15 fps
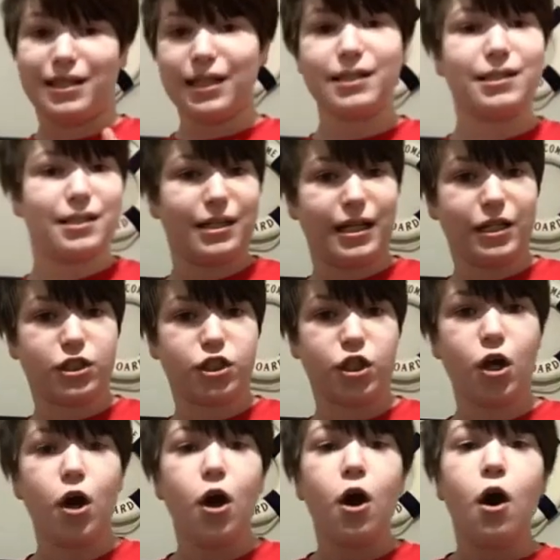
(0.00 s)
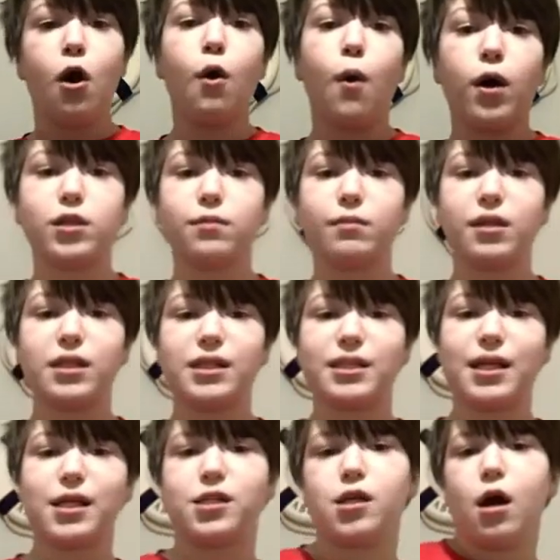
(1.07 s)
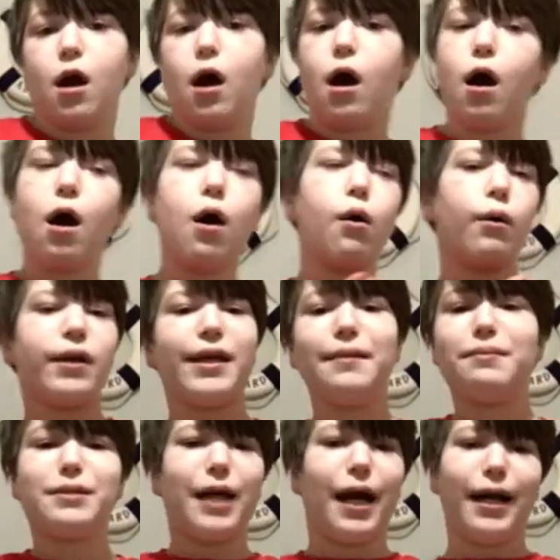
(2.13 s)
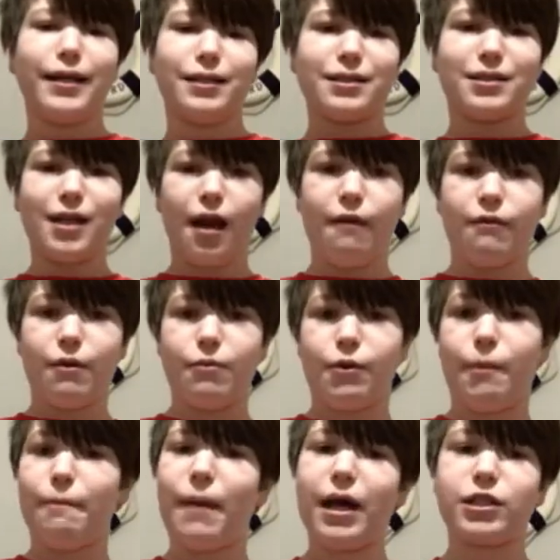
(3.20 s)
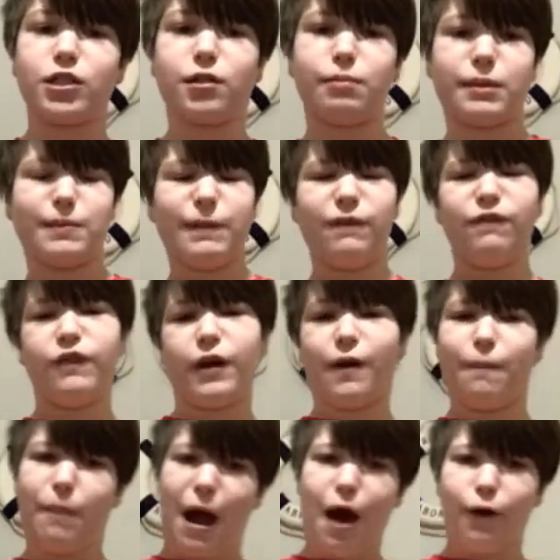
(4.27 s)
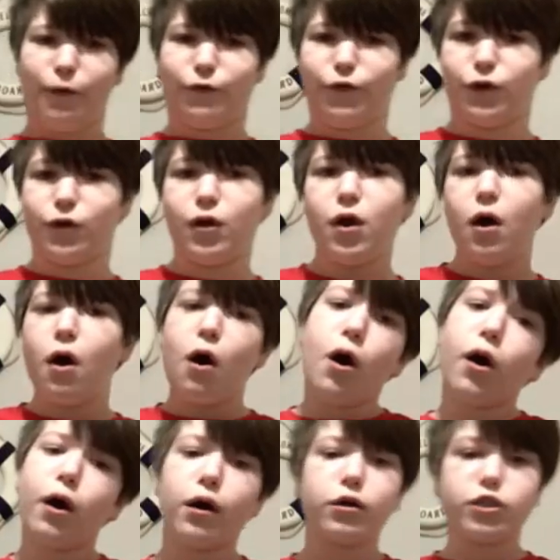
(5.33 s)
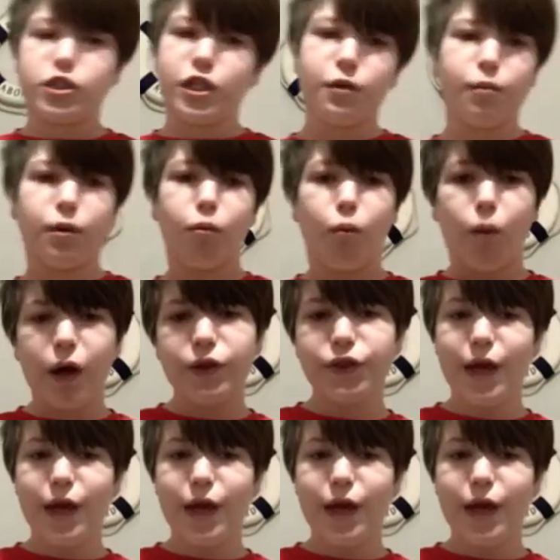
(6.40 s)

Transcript: this snitch, who ultimately says, oh, keep tight inside of them. Their magic must be very powerful, or she wouldn't want